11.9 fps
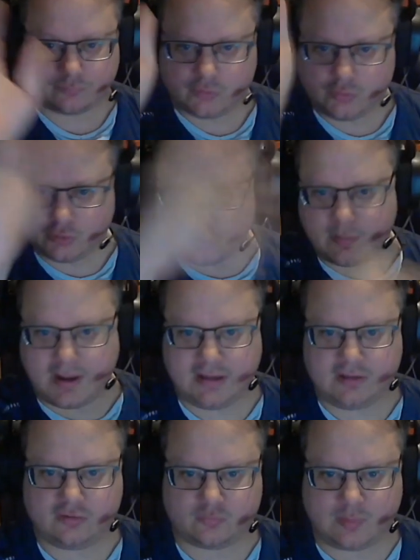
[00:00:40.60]
you go by
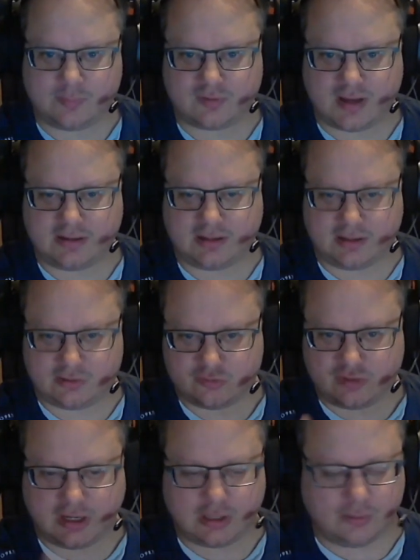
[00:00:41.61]
his website and you
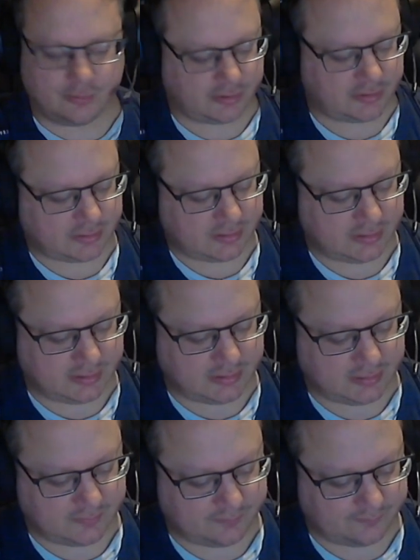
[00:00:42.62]
take a look.
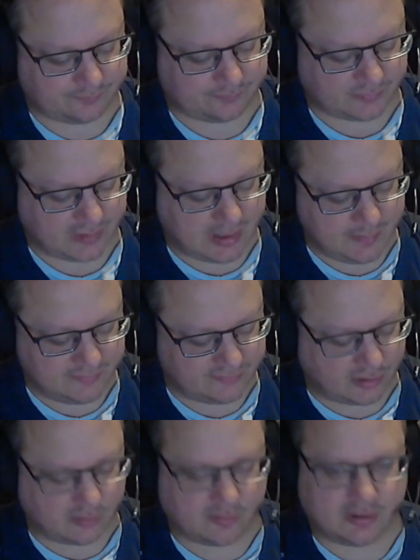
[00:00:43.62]
I've been
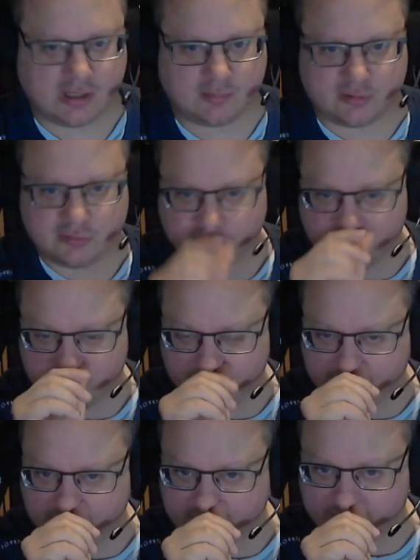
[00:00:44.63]
following him on YouTube.
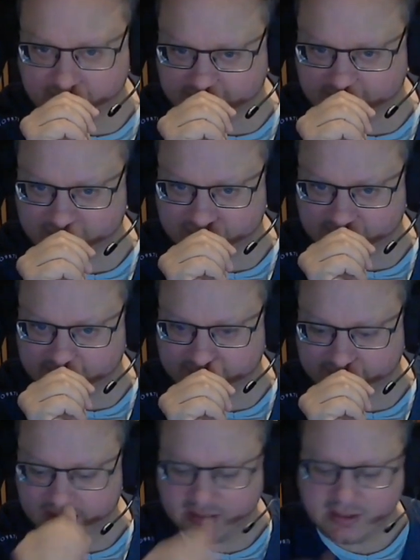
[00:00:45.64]
Oh my God.
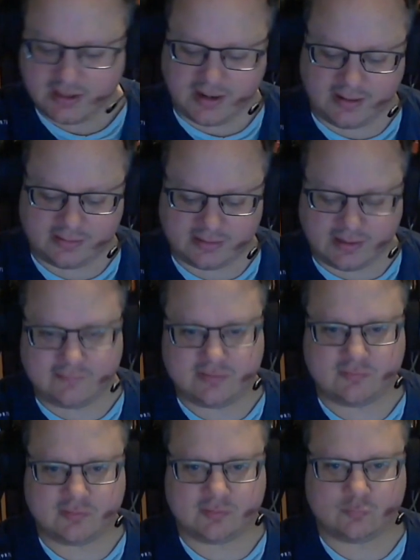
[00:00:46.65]
And I've
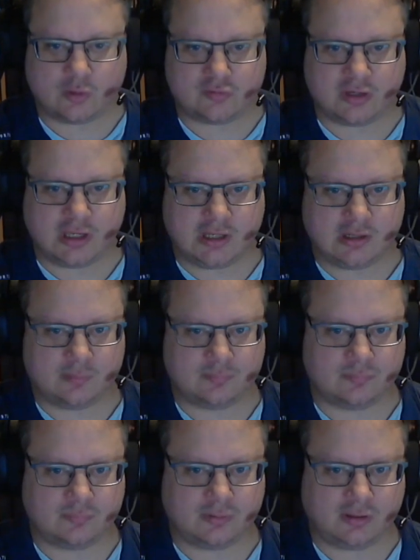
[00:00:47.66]
even watching him
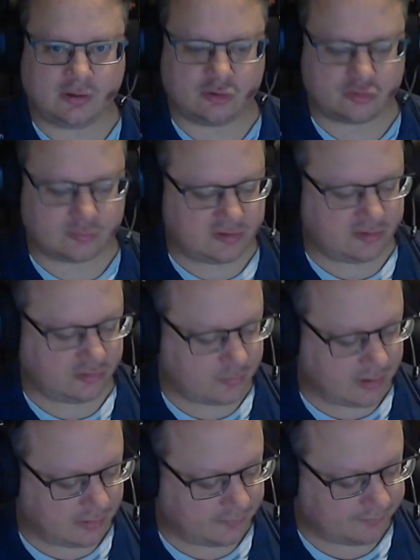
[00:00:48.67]
on Twitch as
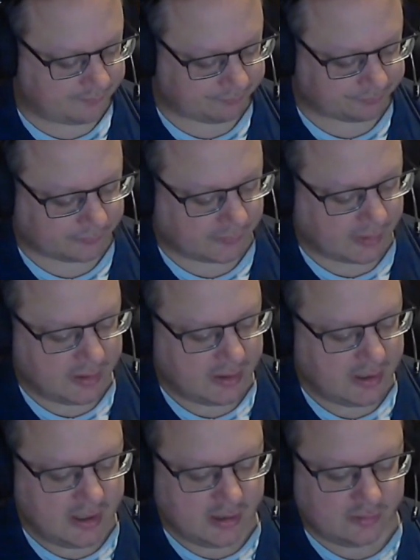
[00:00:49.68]
well.
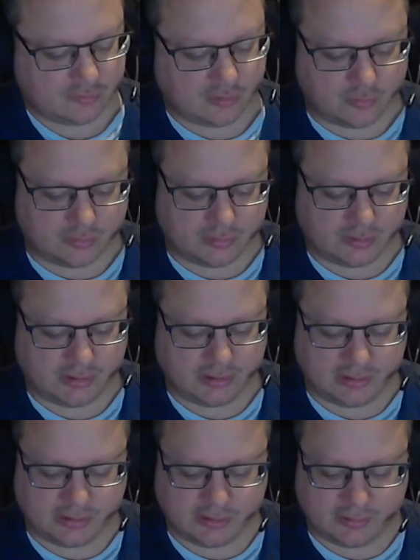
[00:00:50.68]
So
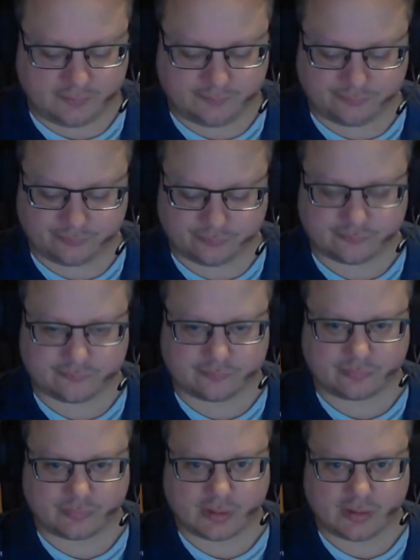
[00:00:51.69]

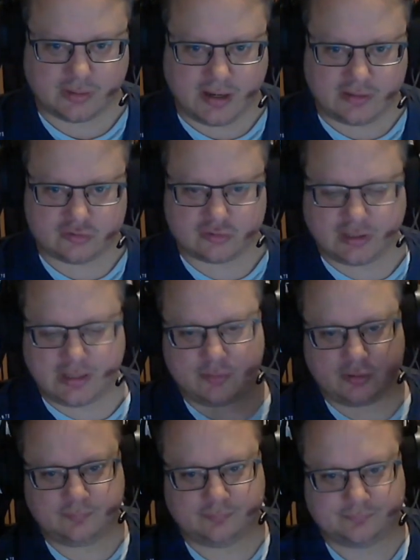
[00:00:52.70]
a
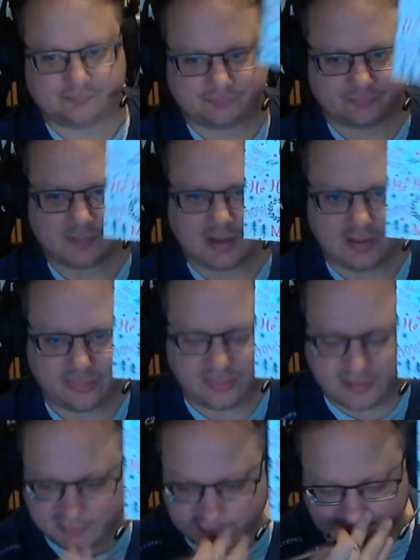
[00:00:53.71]
disclaimer, I
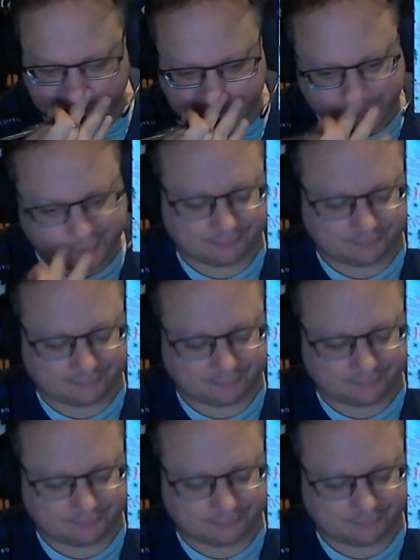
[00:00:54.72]
think I